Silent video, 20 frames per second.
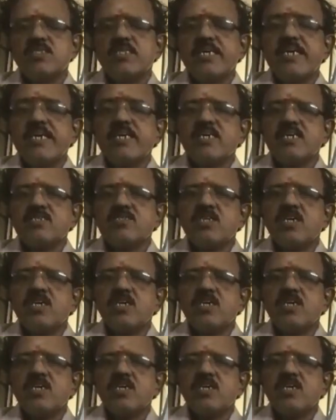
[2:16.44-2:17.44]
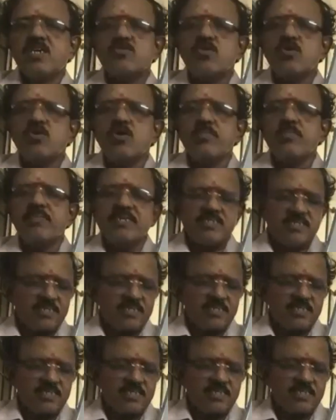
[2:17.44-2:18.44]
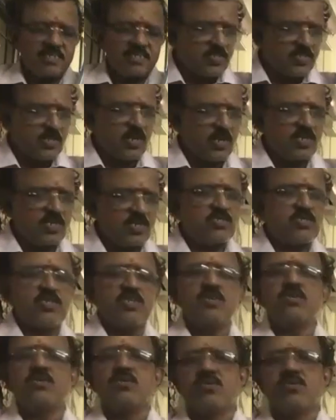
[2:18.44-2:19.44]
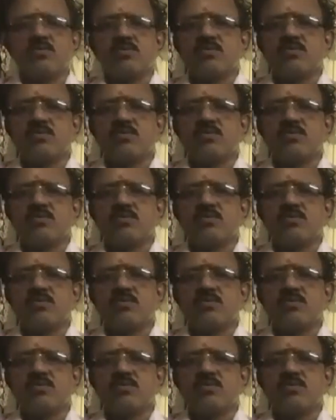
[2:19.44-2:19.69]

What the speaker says: Theta is equal to 0 means Fs cos 0.